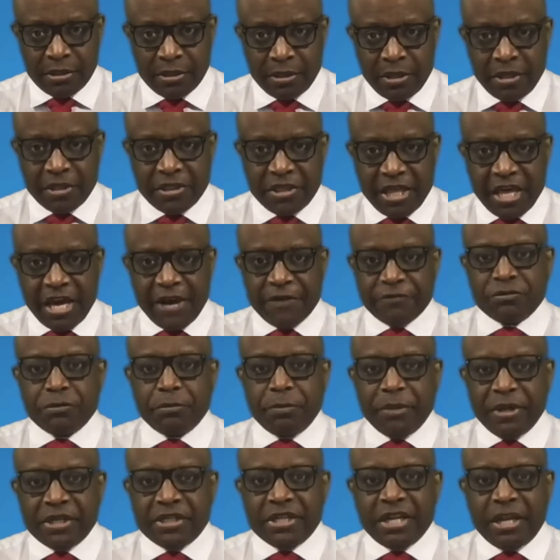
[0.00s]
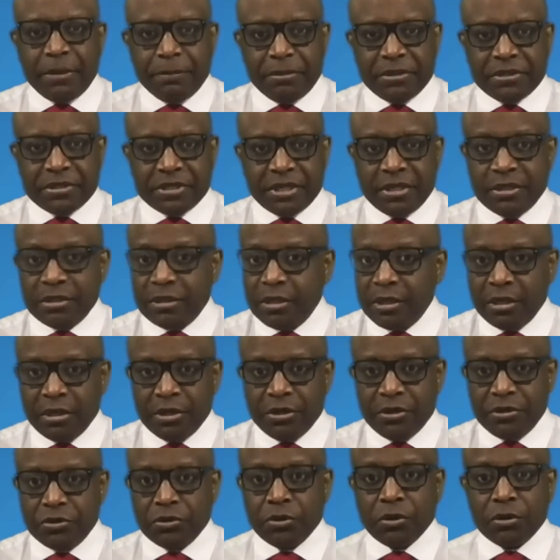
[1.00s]
they have to pay a 10%
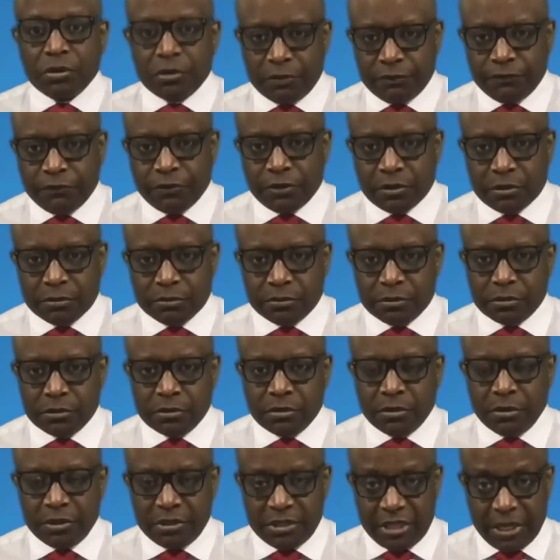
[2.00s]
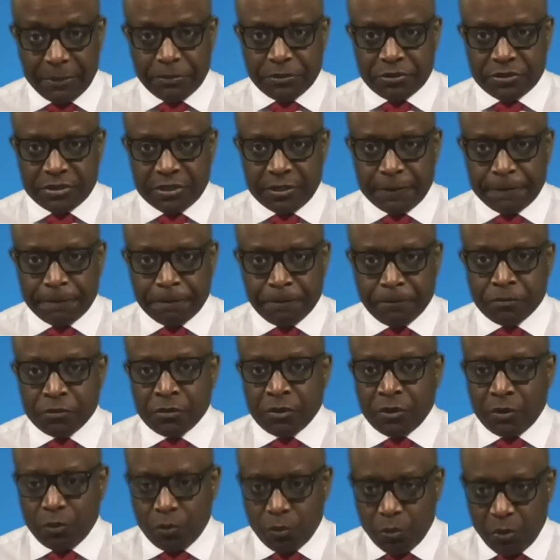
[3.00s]
non-refundable deposit.
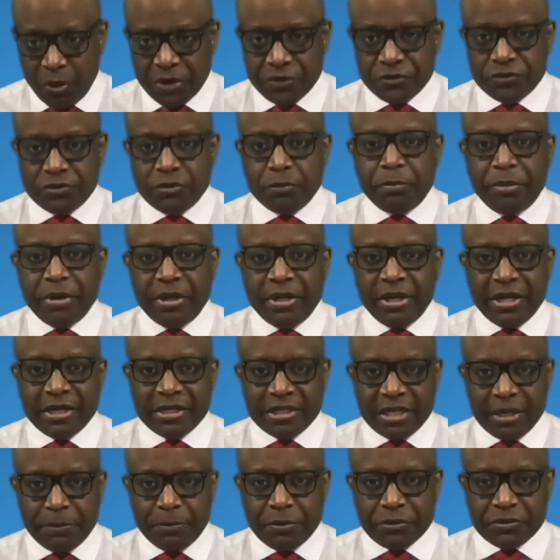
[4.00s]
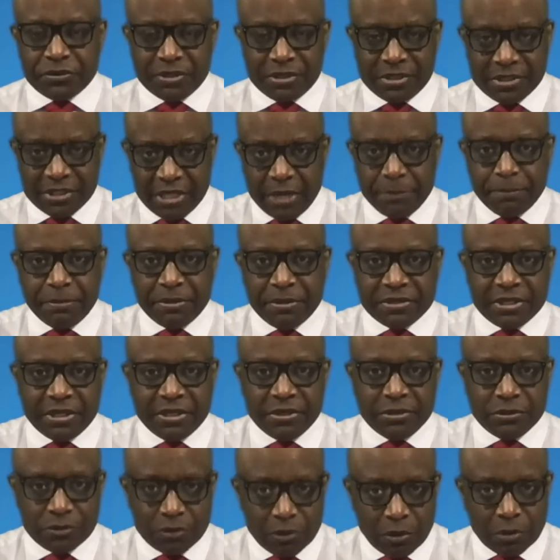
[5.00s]
Once you pay that deposit, 10%
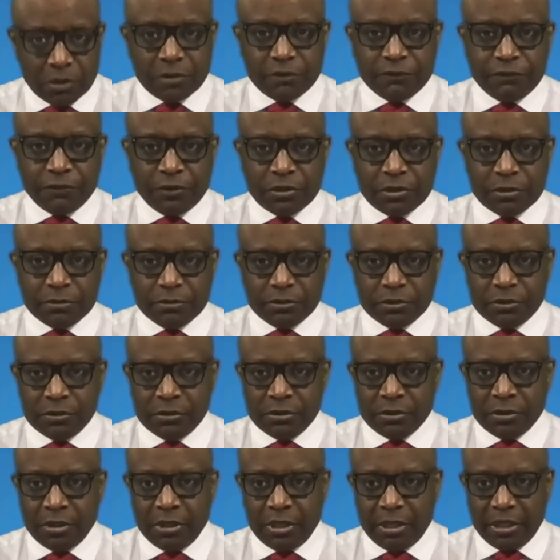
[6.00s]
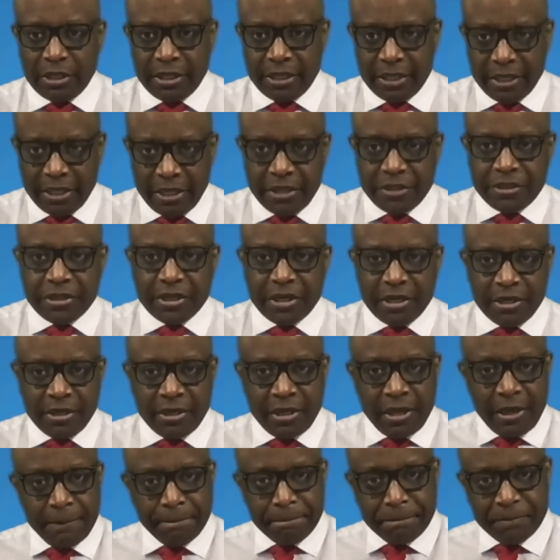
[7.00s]
non-refundable, either
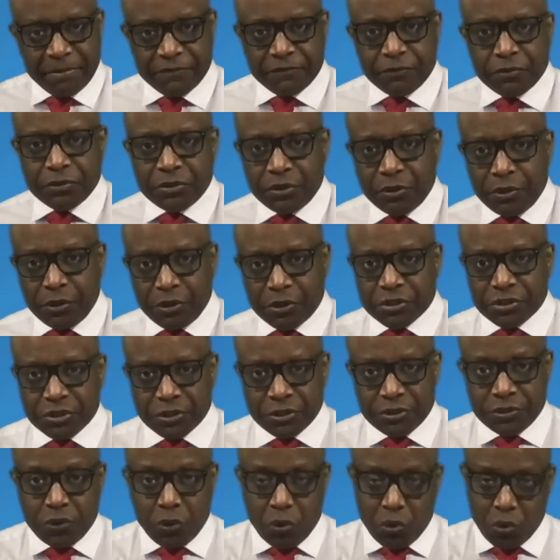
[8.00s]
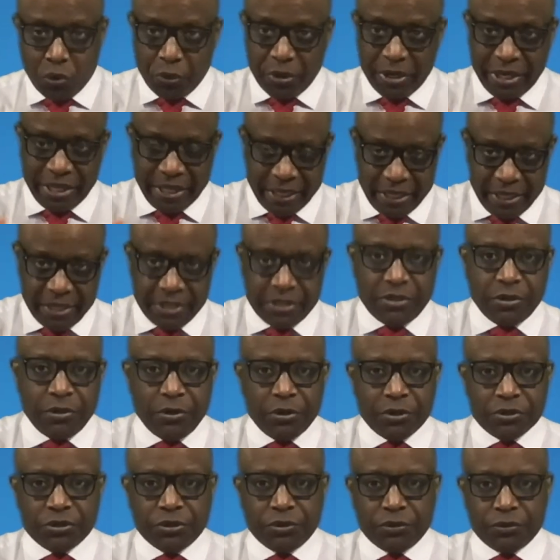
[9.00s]
before the auction or in the
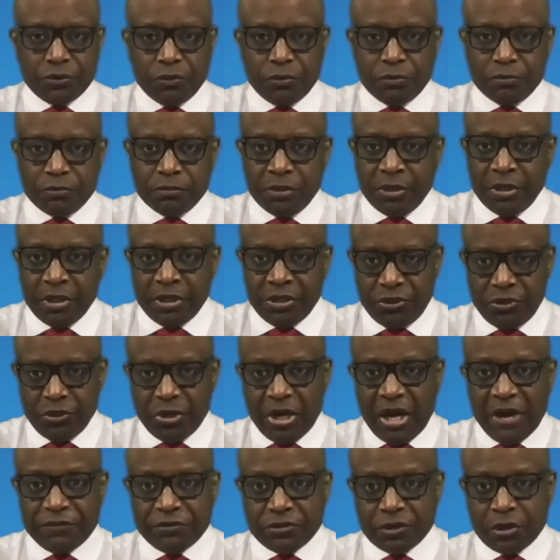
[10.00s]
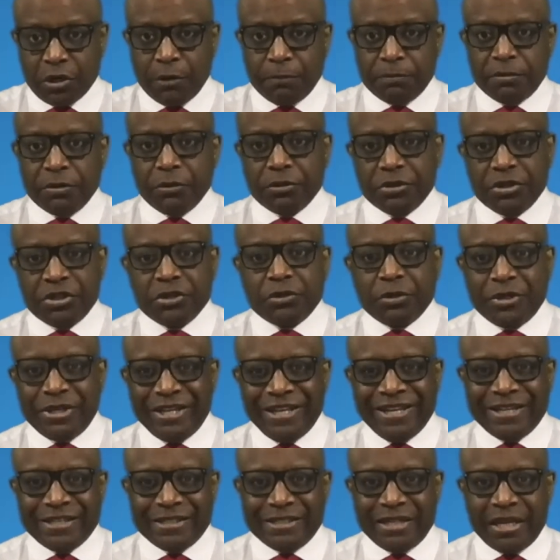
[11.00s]
auction room, you have to complete within
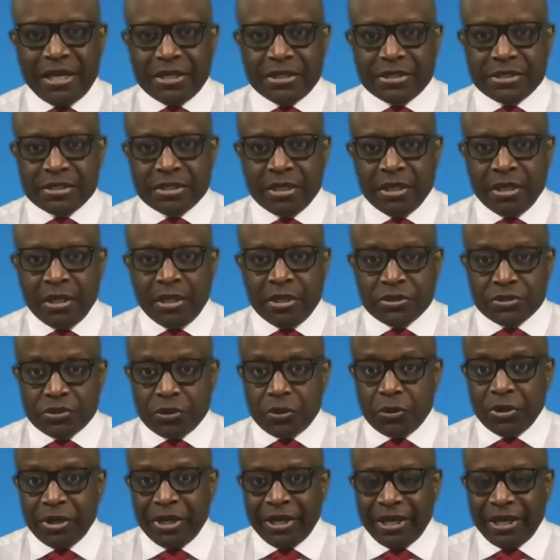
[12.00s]
28 days. So